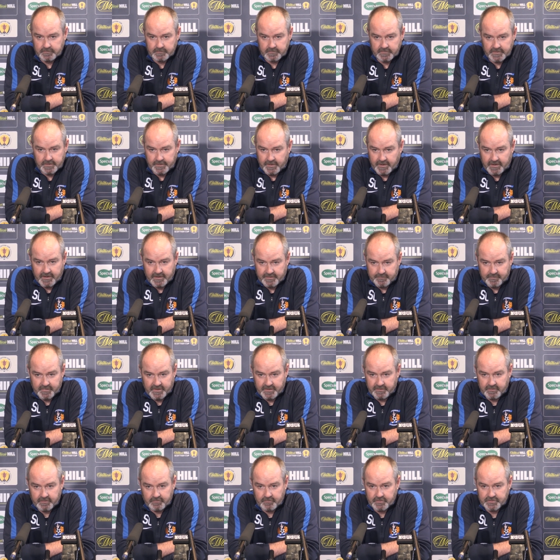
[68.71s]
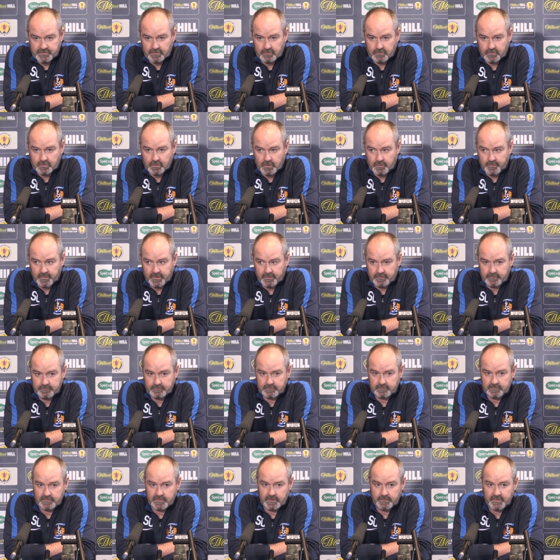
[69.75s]
than I had made the original comment.
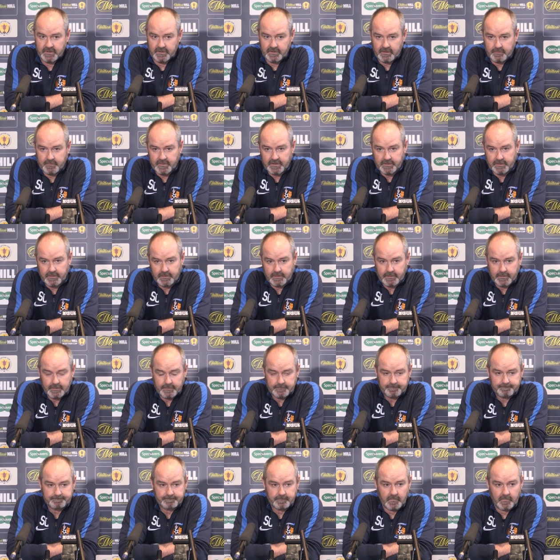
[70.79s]
I made a